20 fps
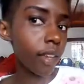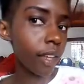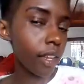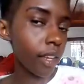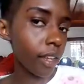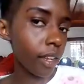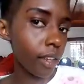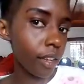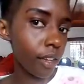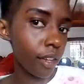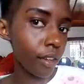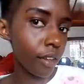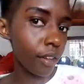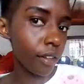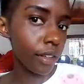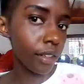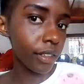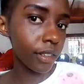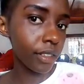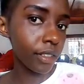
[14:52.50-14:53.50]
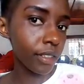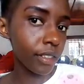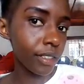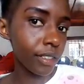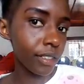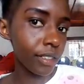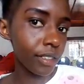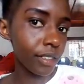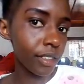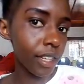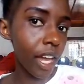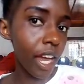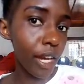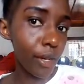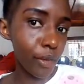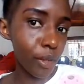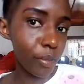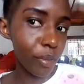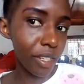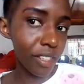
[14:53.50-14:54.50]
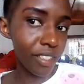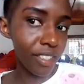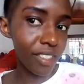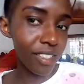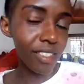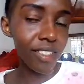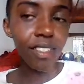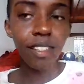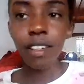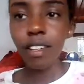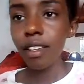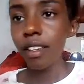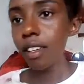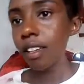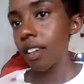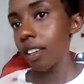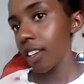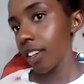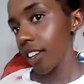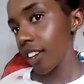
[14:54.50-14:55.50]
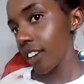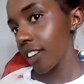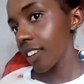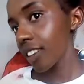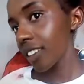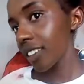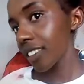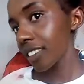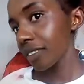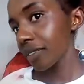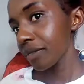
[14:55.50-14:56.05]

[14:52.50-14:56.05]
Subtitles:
and here. I repeat, here